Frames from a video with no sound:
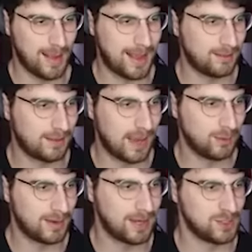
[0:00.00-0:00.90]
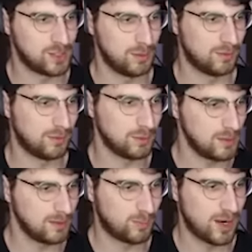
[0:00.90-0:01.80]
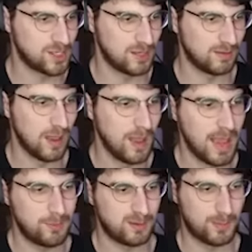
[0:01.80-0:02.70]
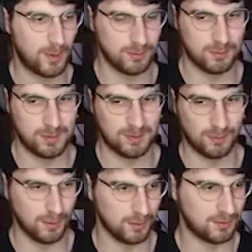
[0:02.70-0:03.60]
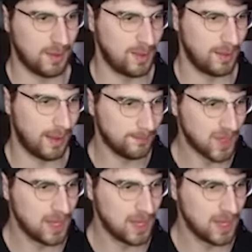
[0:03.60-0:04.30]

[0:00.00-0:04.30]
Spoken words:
and sound and shows social expressions in response to external stimuli.